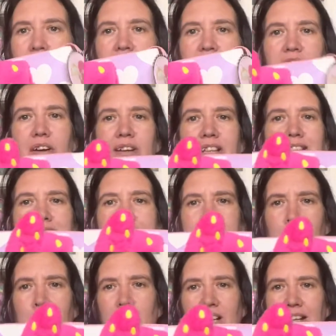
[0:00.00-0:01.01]
although in
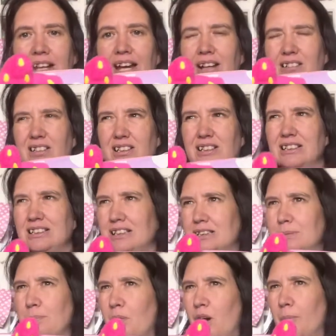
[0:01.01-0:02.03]
some collections
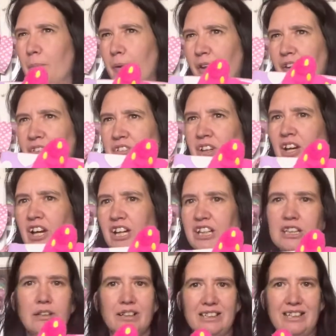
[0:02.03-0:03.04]
it's more moved
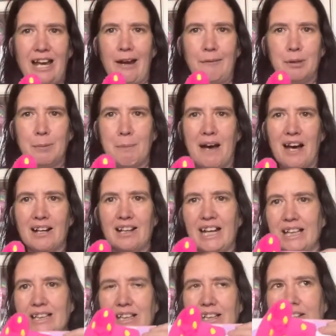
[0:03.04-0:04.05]
to a shaped bag,
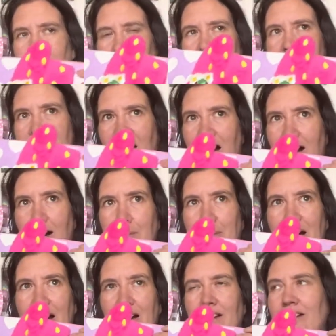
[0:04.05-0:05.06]
like the little star
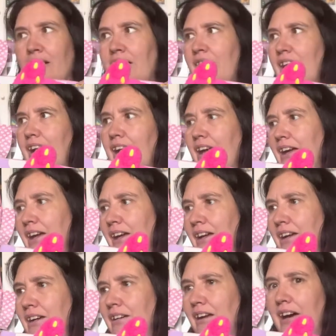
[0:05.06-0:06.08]
bag
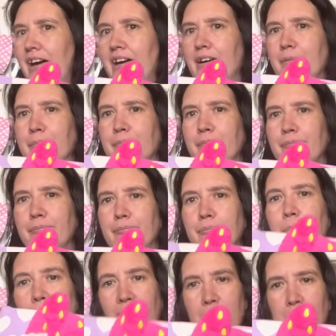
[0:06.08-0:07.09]
in um,
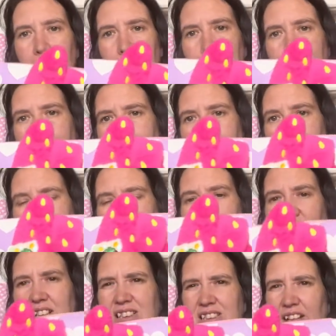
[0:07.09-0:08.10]
Pokemon.
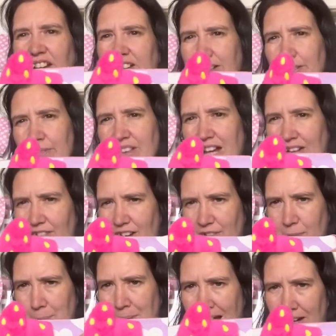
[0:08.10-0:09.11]
So I think we'd either have
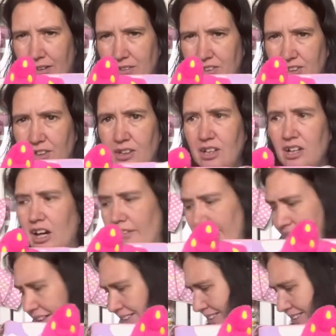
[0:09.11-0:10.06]
a pouch or a little